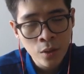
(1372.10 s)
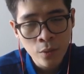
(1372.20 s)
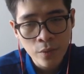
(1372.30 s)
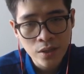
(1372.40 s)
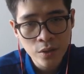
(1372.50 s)

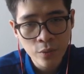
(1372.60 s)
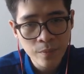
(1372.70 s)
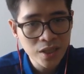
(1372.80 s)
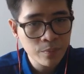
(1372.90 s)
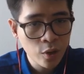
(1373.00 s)
When you win
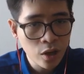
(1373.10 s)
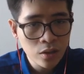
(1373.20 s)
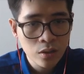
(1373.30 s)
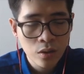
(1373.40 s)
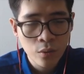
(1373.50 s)
the pawn
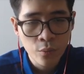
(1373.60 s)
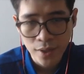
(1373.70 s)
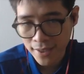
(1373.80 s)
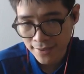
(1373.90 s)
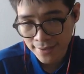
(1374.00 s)
with
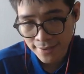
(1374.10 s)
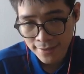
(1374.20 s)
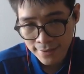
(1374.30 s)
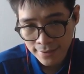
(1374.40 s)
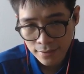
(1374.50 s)
ease.
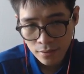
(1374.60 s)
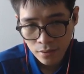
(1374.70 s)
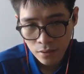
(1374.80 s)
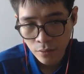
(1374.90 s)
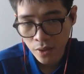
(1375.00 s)

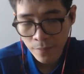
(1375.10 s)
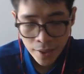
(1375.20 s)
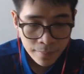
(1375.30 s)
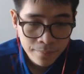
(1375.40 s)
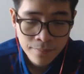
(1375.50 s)
You know what I mean?
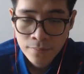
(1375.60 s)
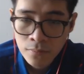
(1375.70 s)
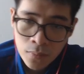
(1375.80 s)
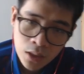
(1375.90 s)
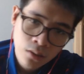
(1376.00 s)

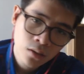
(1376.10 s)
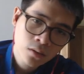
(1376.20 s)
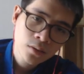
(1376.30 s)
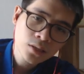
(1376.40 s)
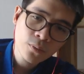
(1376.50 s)

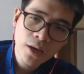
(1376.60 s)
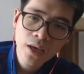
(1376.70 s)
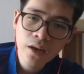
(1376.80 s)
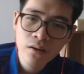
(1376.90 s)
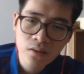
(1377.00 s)
That's why
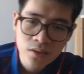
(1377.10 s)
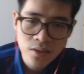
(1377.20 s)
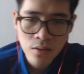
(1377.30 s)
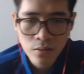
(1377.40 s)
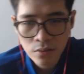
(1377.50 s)
here,
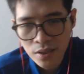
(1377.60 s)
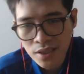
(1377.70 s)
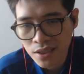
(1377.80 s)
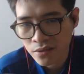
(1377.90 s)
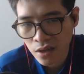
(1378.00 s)
so this
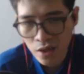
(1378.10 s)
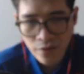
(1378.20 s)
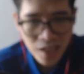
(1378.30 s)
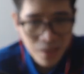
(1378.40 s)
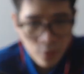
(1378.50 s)
is
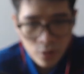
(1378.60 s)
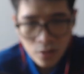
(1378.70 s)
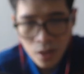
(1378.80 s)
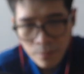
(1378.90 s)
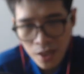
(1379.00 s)
available,
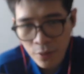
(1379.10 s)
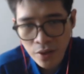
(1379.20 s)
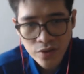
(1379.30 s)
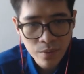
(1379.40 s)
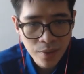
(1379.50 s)
but I went
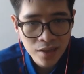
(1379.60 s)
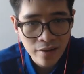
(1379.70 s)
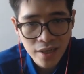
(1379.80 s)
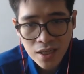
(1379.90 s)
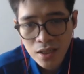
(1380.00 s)
for the main
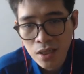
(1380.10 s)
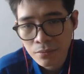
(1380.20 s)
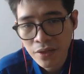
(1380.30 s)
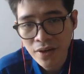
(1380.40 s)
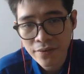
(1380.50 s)
line,
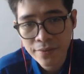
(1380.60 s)
b5.